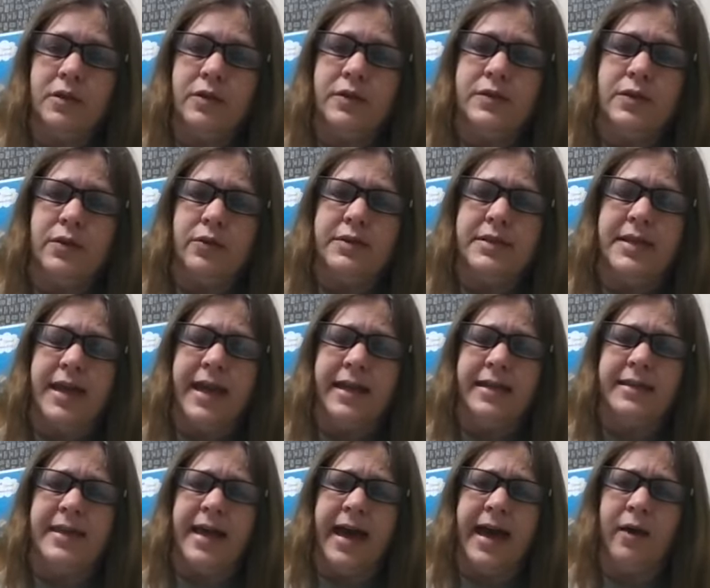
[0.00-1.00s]
So
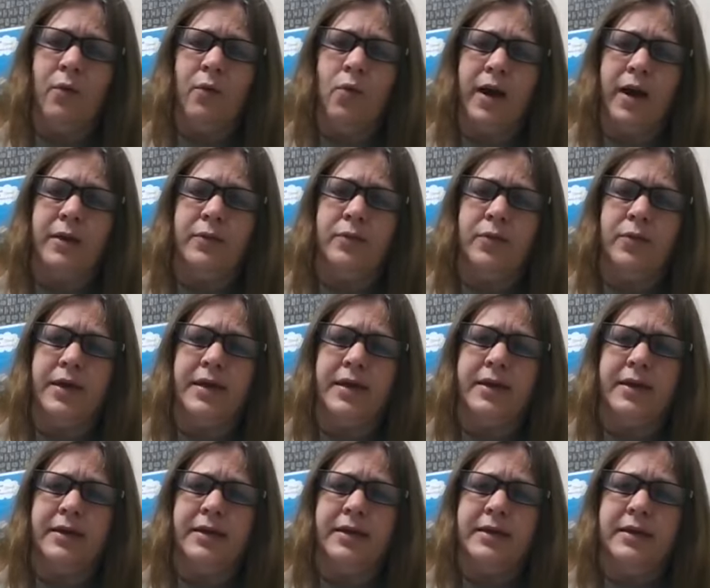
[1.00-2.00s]
take that 1
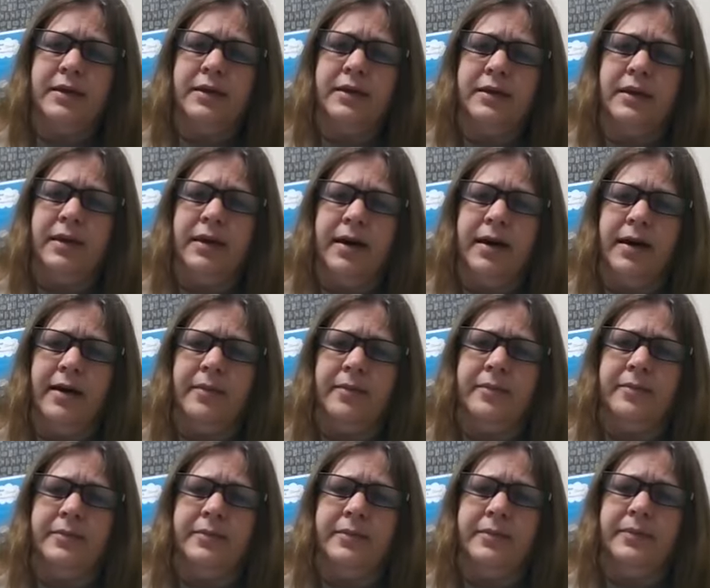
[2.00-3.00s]
week
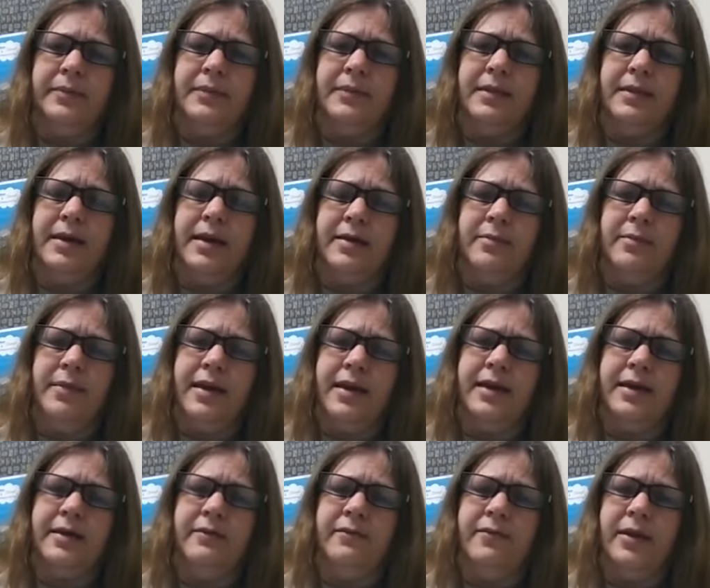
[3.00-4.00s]
and
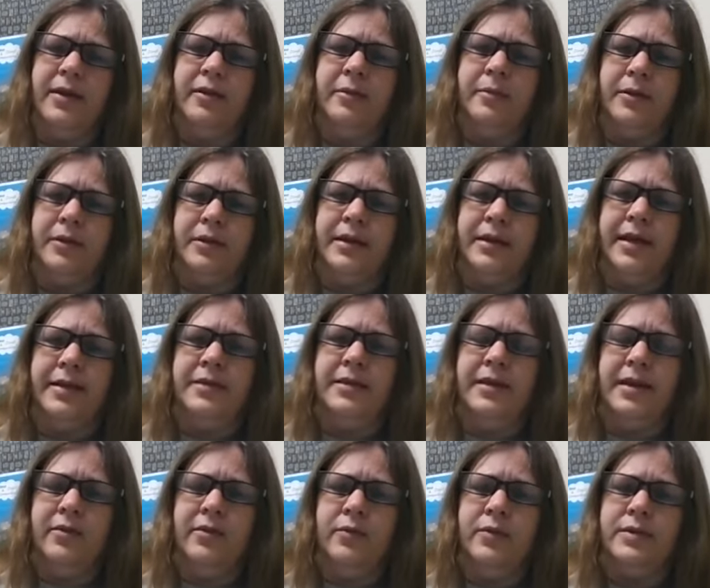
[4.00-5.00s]
make it available and not
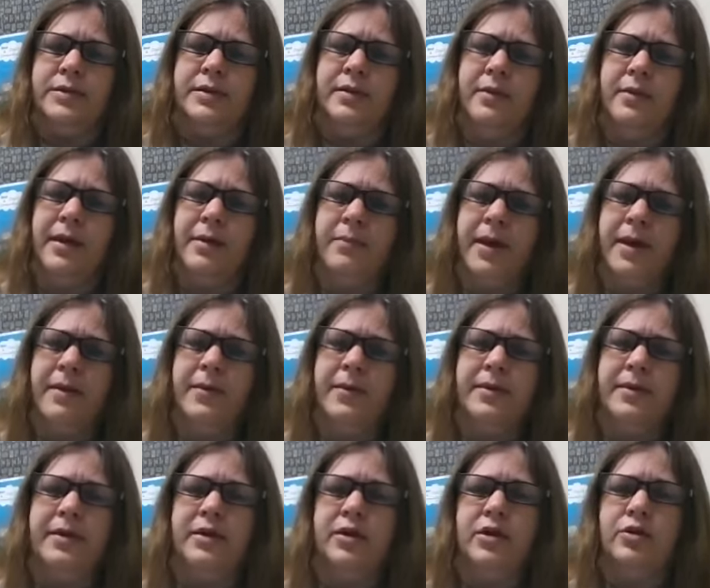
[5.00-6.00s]
the other ones. It may
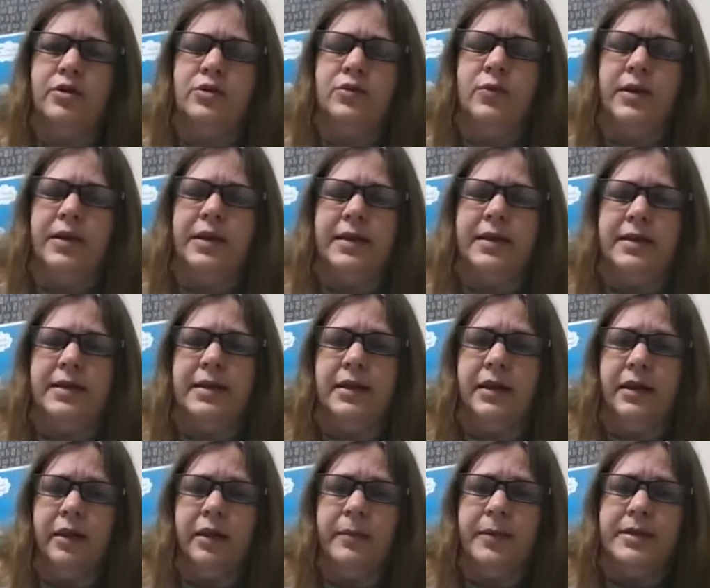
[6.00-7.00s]
be that you're doing it a
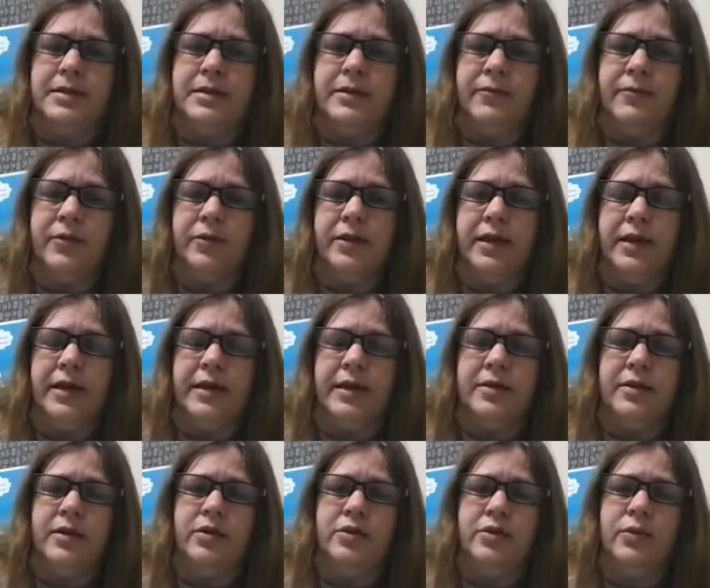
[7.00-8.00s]
little bit differently, and
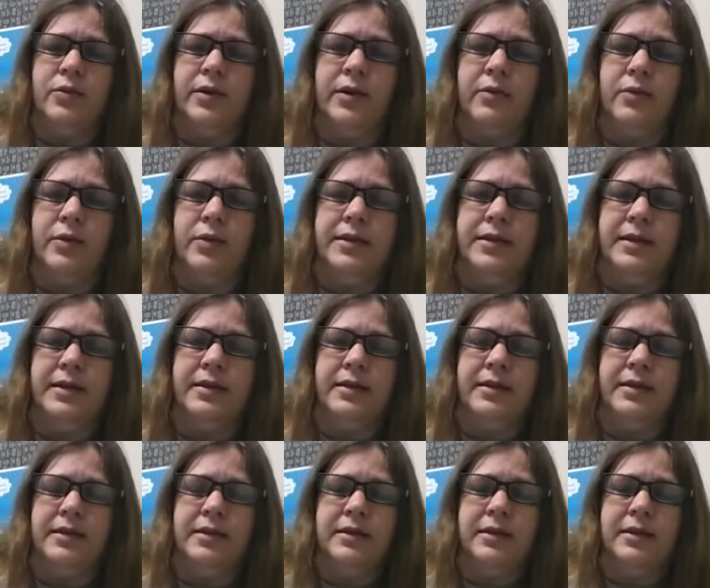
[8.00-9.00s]
that you're doing it within